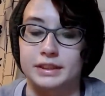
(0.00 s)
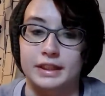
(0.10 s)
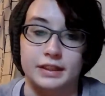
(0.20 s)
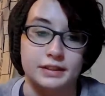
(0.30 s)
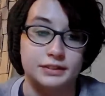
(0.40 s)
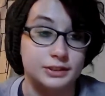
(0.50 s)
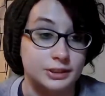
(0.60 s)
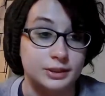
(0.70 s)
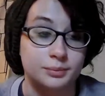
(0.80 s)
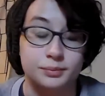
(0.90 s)
I had
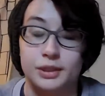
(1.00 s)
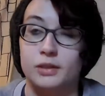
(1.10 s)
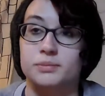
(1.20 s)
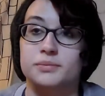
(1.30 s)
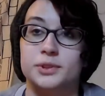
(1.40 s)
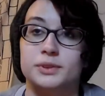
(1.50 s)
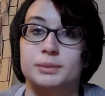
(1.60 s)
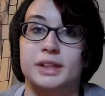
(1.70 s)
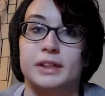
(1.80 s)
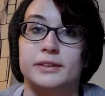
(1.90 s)
some problems with the
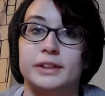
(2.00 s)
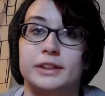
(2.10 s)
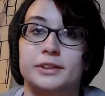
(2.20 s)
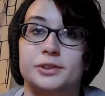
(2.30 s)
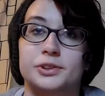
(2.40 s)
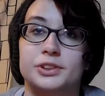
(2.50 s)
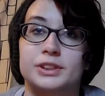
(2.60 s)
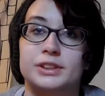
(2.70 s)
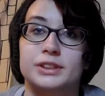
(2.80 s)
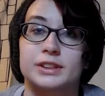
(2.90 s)
background characters
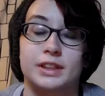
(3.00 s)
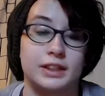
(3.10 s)
because